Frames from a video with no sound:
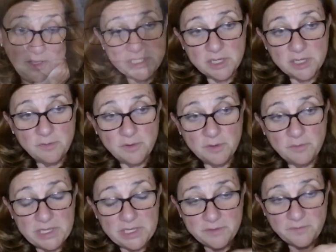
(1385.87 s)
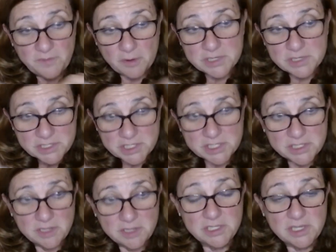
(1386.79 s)
So when we focused just
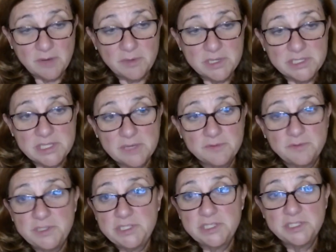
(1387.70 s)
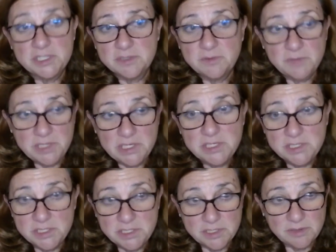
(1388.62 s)
on these government exams, we did just what we needed
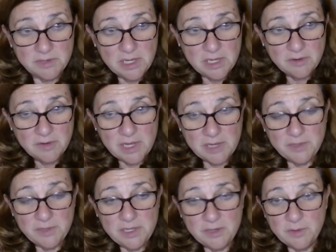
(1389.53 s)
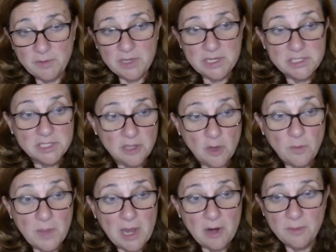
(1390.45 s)
to do, right? We went into low
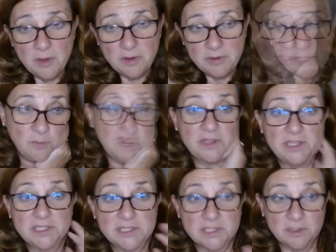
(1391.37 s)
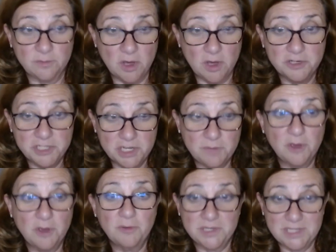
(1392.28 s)
power mode, and we're in this little watershed
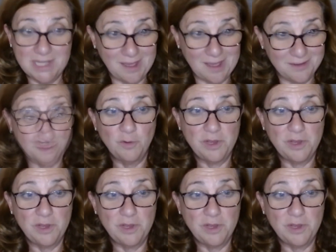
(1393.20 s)
moment again.